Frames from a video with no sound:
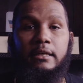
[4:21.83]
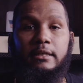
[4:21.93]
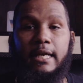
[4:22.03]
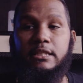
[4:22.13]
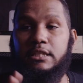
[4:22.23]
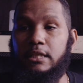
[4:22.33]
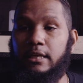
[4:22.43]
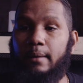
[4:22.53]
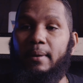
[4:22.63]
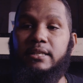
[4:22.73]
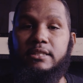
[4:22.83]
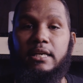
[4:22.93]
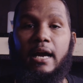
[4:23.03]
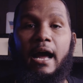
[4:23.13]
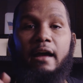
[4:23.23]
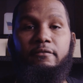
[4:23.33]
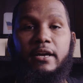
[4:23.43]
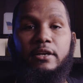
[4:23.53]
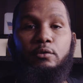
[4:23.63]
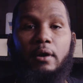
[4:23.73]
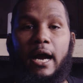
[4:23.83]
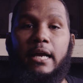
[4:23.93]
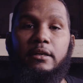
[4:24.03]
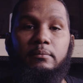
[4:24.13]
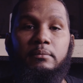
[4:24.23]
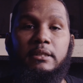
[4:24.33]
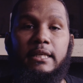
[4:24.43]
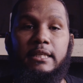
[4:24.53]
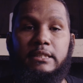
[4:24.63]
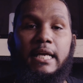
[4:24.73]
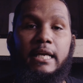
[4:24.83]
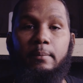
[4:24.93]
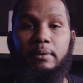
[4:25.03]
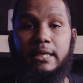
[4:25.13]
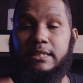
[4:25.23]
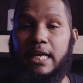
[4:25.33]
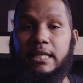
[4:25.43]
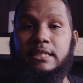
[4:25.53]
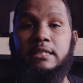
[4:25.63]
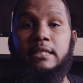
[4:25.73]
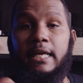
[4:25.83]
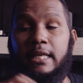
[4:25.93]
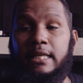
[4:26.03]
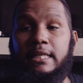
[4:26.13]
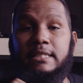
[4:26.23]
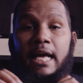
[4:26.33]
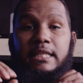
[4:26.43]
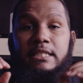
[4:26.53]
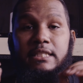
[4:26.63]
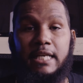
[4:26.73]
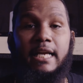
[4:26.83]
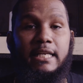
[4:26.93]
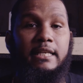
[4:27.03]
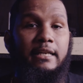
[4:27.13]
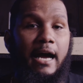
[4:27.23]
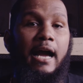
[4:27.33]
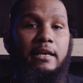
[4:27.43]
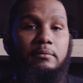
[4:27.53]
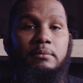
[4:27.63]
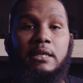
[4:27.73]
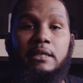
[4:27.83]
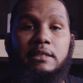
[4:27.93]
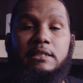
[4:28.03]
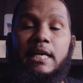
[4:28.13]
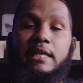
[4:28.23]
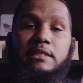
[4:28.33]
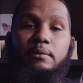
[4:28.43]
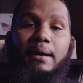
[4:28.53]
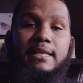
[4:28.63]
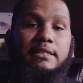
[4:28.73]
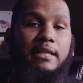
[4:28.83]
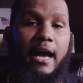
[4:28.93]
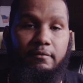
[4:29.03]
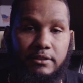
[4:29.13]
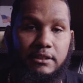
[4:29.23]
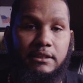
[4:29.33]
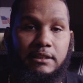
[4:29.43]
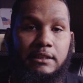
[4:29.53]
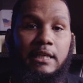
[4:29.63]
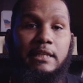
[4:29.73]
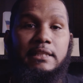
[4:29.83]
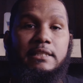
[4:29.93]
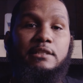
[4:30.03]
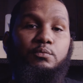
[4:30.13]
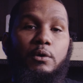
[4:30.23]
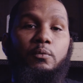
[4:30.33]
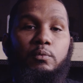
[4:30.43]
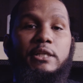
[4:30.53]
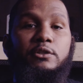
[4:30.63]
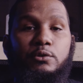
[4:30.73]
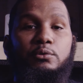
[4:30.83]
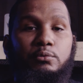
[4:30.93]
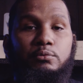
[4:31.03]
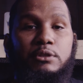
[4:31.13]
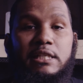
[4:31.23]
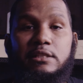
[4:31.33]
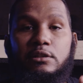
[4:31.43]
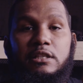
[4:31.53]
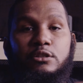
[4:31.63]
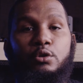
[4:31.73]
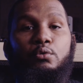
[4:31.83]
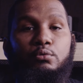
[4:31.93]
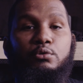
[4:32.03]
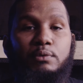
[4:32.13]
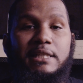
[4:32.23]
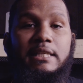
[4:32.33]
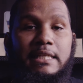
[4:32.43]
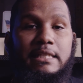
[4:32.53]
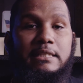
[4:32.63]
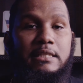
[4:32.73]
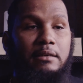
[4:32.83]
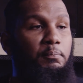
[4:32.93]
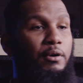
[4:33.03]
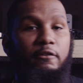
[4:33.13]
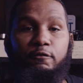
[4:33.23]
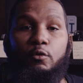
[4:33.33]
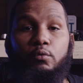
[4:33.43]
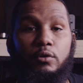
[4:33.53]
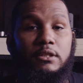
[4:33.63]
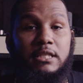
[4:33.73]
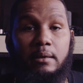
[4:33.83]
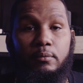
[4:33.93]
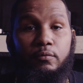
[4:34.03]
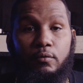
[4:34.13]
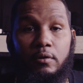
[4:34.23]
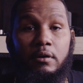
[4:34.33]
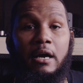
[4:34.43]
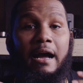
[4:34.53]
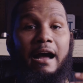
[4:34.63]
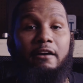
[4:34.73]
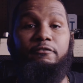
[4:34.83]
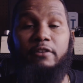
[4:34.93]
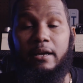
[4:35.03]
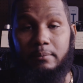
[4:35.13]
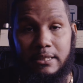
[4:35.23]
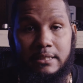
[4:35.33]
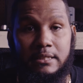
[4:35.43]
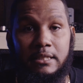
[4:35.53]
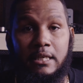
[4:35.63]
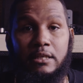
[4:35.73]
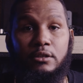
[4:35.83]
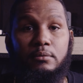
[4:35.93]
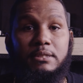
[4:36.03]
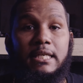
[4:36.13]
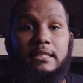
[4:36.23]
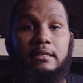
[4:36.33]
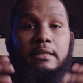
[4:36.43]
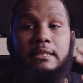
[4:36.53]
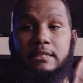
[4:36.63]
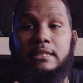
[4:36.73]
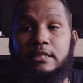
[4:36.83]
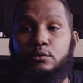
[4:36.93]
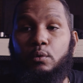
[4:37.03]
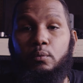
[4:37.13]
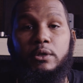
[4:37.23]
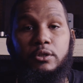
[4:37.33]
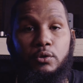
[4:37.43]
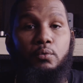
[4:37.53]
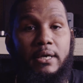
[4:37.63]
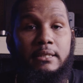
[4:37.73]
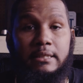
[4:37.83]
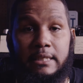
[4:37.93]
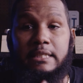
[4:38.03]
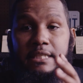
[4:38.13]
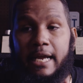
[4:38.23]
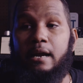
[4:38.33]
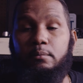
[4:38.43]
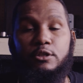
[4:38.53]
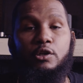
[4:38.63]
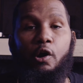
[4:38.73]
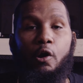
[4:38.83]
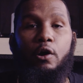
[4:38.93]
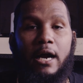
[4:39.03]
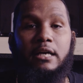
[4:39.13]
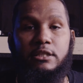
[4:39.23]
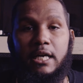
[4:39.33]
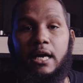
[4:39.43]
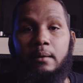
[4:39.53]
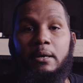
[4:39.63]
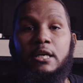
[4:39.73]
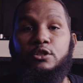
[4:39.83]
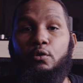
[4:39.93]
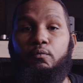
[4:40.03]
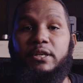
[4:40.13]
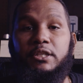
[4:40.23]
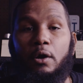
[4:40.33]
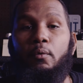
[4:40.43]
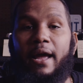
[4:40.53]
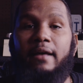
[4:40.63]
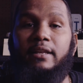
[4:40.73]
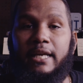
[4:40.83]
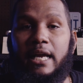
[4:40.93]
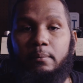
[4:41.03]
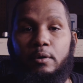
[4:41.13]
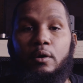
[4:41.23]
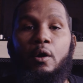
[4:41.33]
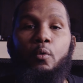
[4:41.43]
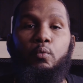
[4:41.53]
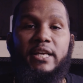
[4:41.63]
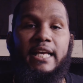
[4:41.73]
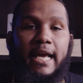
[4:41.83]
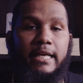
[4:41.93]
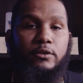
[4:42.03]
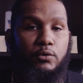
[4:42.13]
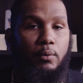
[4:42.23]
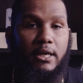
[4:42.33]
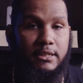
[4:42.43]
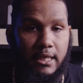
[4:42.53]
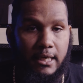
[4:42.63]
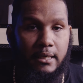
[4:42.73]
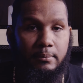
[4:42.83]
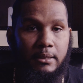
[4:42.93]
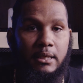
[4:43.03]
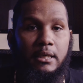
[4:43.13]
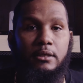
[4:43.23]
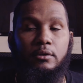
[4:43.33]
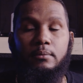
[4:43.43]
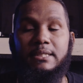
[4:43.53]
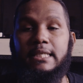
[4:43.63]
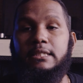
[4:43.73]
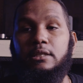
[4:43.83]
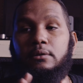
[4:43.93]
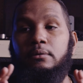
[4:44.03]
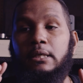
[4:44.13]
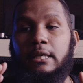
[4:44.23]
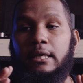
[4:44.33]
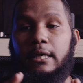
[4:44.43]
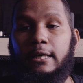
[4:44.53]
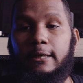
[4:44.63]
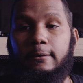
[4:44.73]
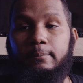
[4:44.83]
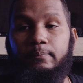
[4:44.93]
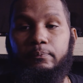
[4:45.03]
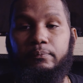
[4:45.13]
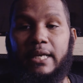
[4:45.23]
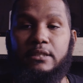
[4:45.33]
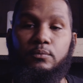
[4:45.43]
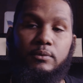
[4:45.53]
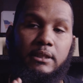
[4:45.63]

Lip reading: they may see a high value item that they're taking, but it's not just taking an item. You're taking somebody's livelihood. This is what we use. These are the tools we need to put food on the table for our families. You know what I'm saying? This is what we do. These cameras are our job. So if we don't have the camera, we can't do our job. You know what I'm saying? So that's